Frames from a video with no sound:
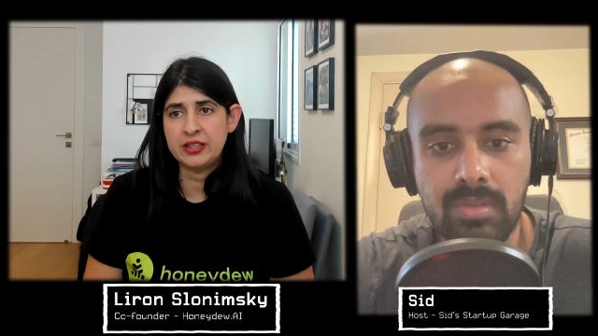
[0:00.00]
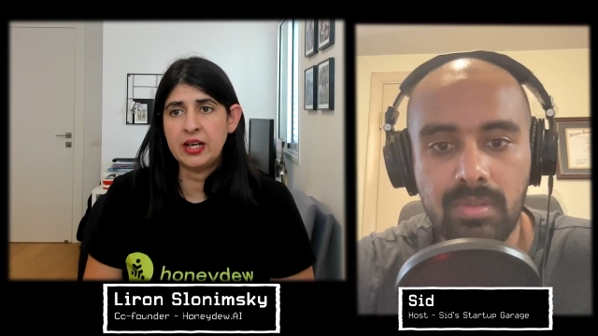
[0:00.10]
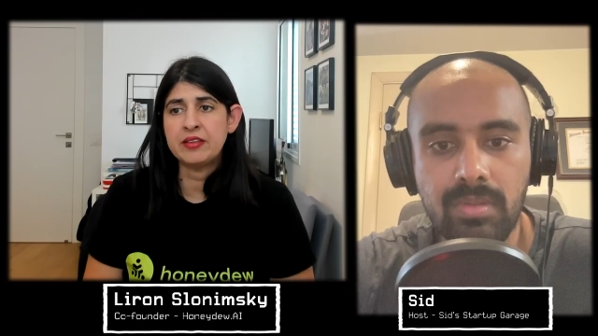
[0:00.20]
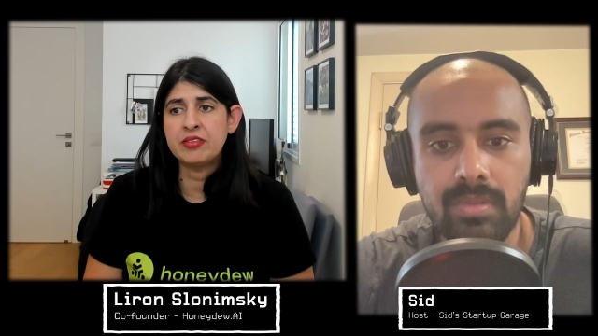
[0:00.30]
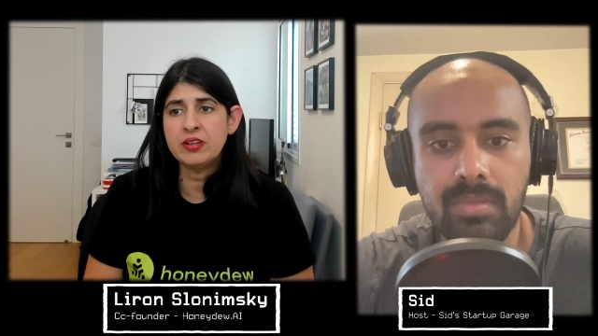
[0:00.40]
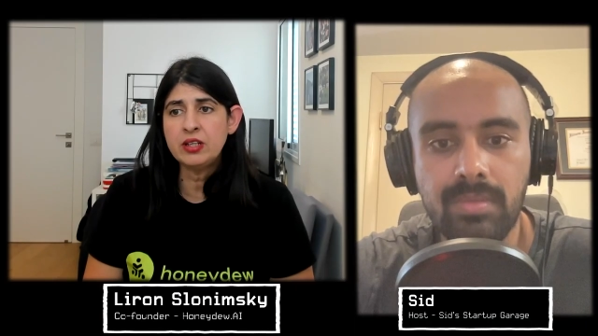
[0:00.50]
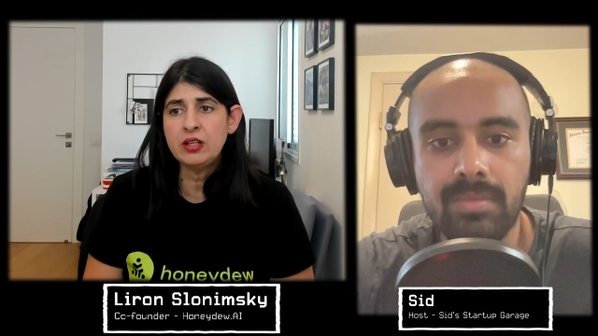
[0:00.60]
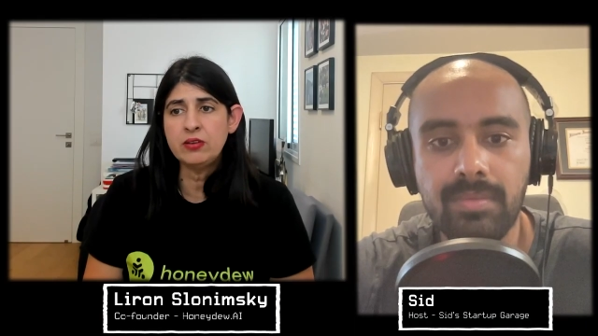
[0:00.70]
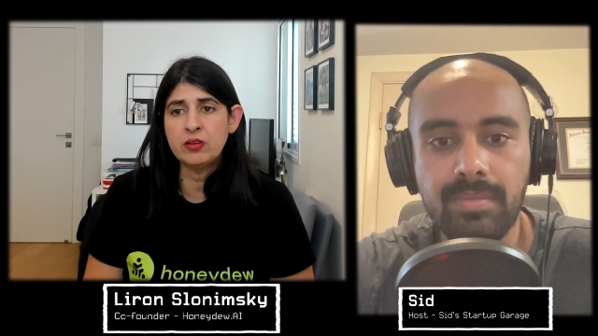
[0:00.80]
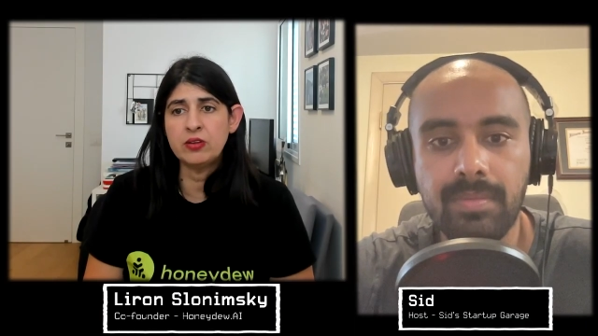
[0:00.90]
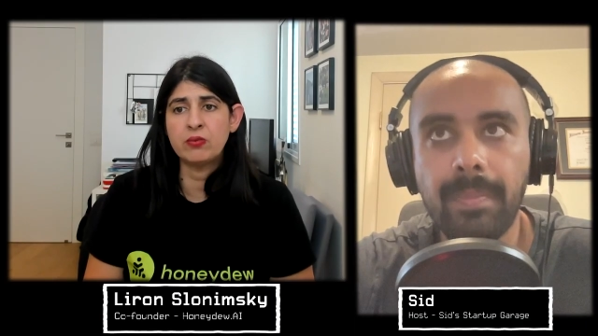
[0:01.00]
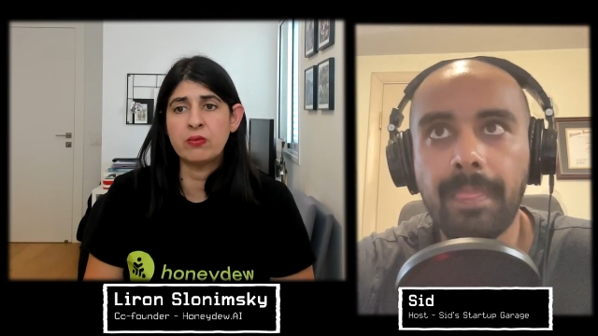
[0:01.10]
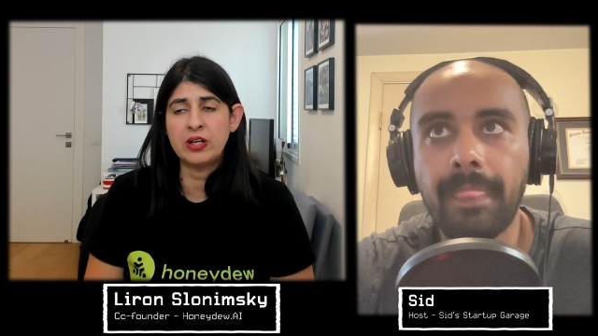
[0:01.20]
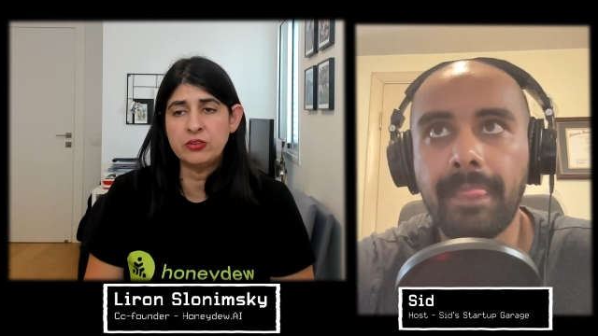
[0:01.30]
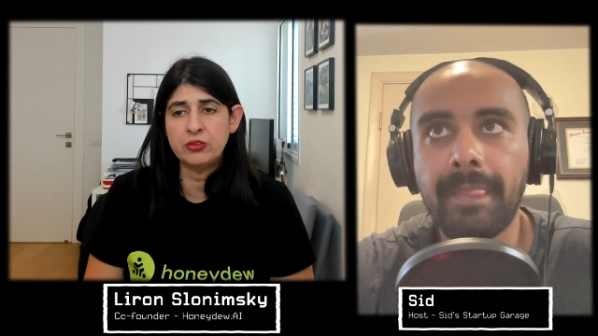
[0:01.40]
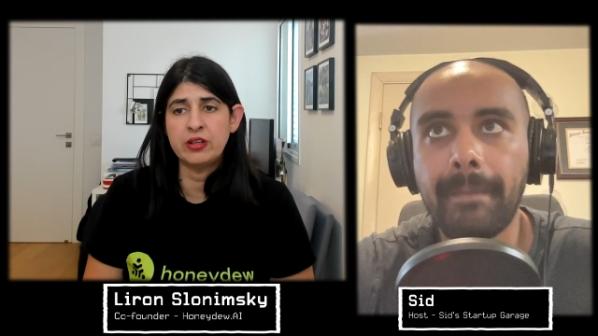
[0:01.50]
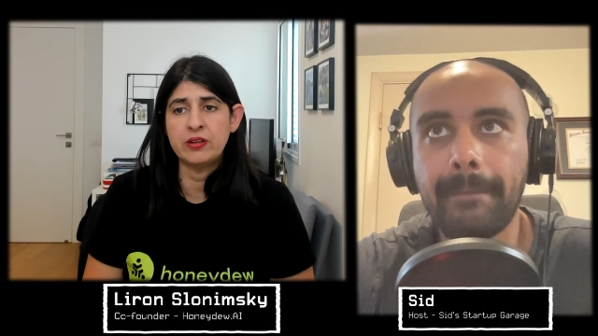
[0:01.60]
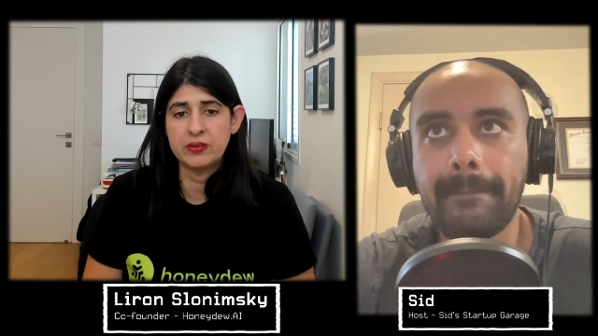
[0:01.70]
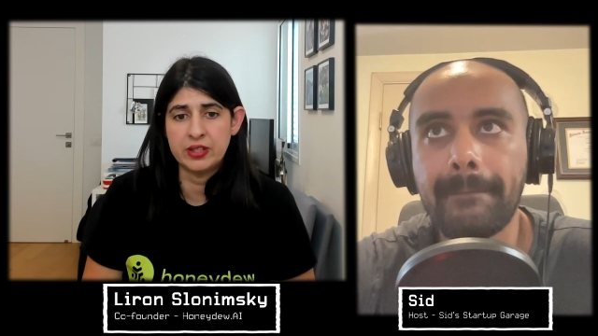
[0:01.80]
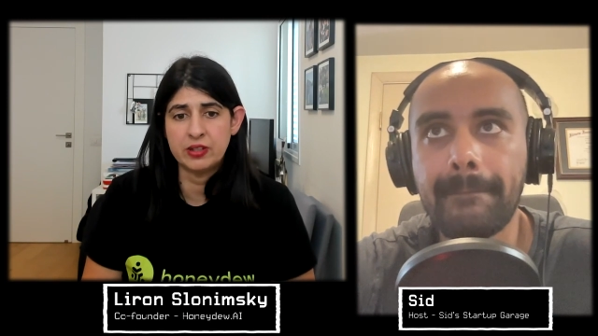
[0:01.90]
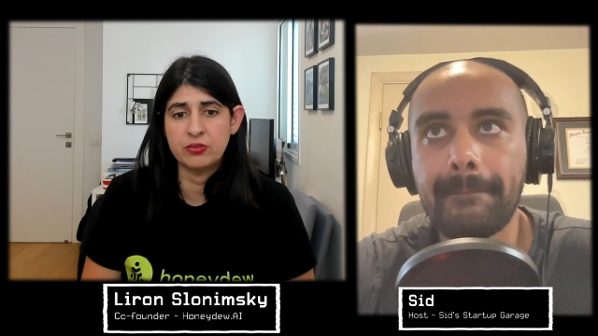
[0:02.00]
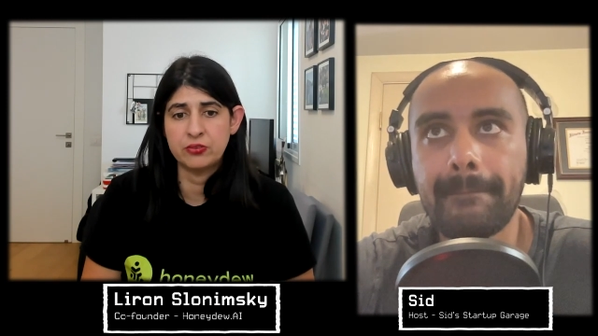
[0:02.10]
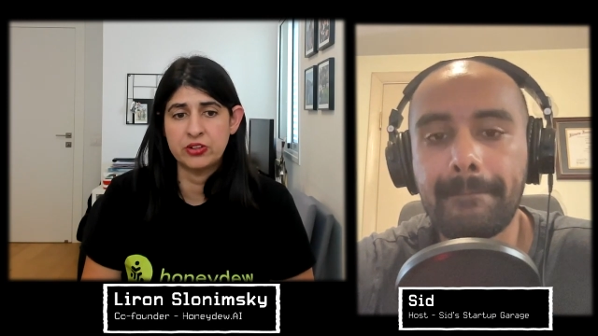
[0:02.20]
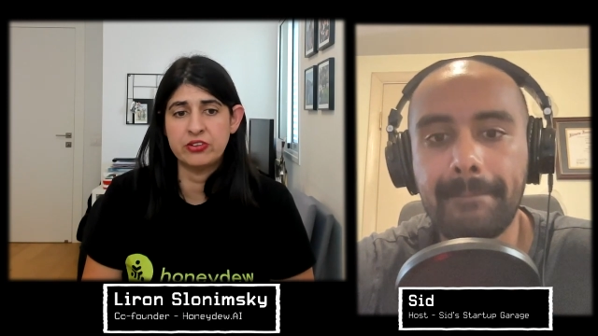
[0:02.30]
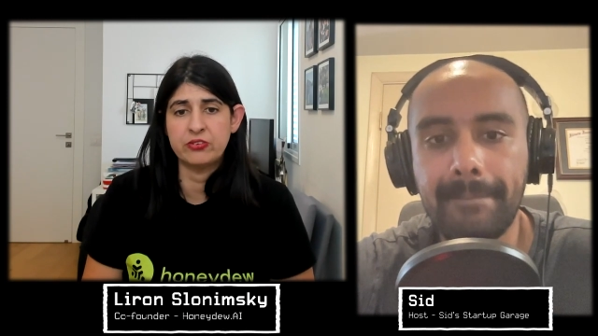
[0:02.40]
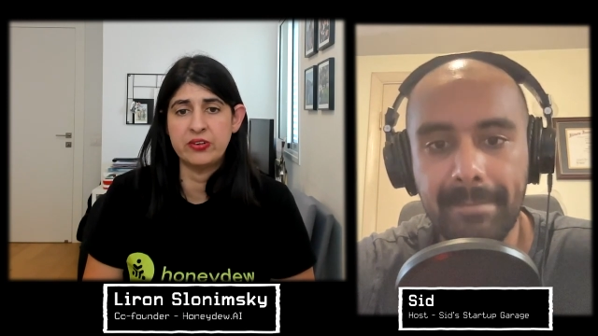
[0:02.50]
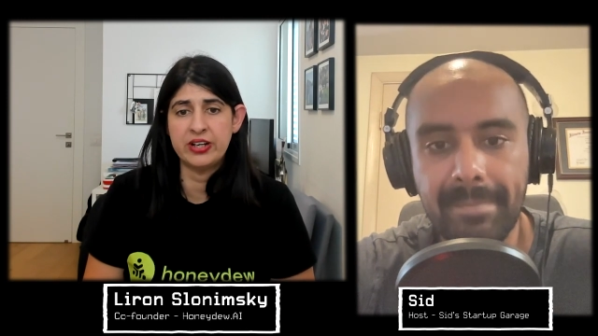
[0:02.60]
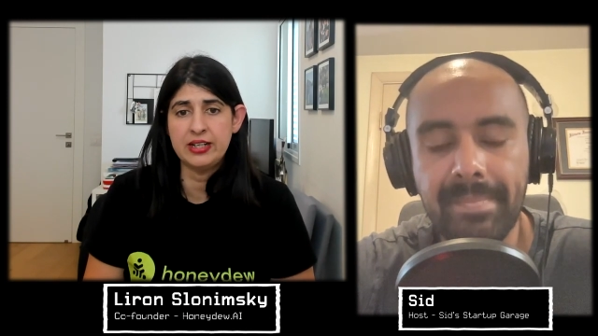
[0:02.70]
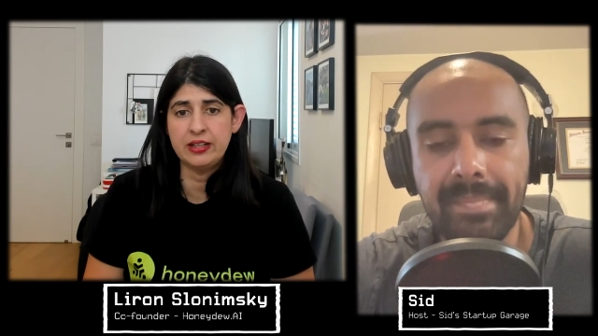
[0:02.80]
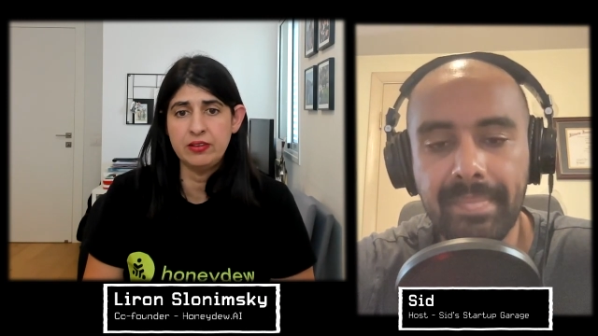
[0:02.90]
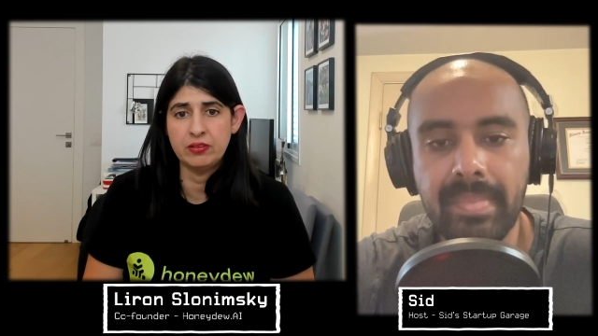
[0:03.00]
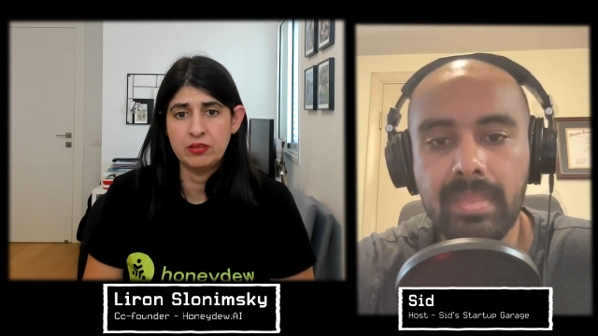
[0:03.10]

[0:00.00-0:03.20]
Speaker 1: I think this is one unique thing for Israelis.